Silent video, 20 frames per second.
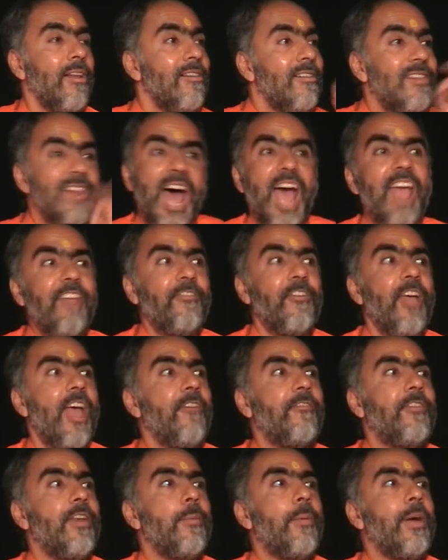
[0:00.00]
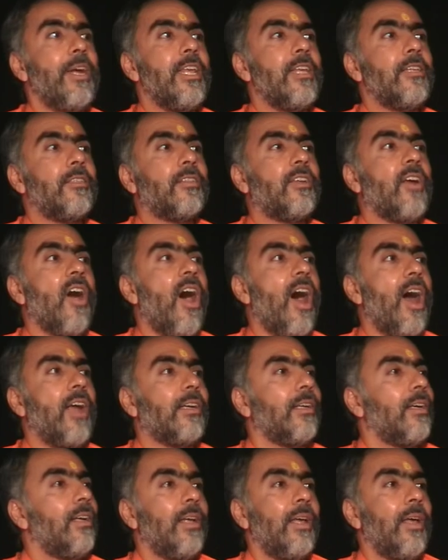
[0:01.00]
Life, everybody is
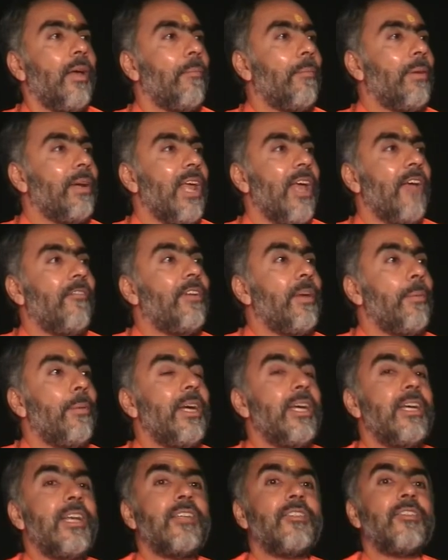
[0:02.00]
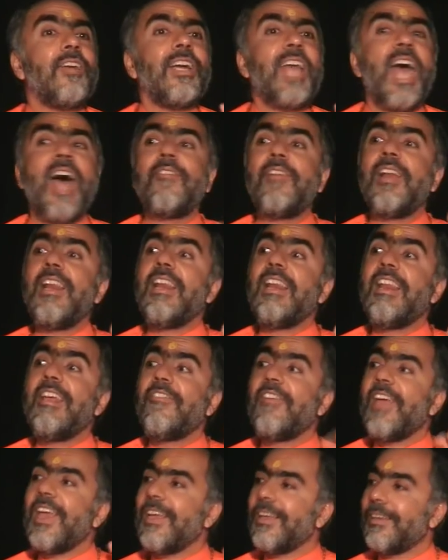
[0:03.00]
God, but everybody does not have a
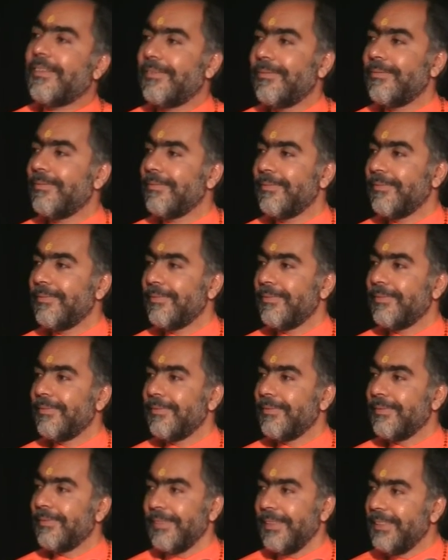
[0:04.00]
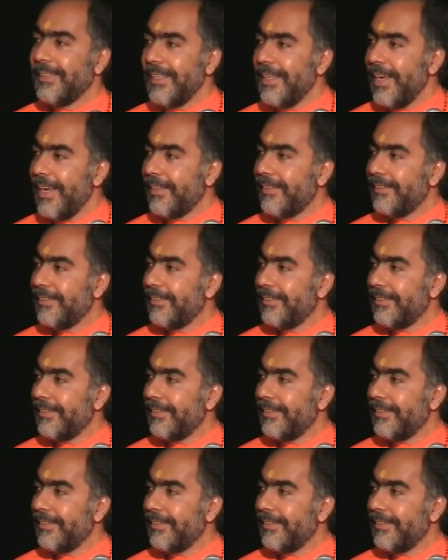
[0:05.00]
living. Isn't it?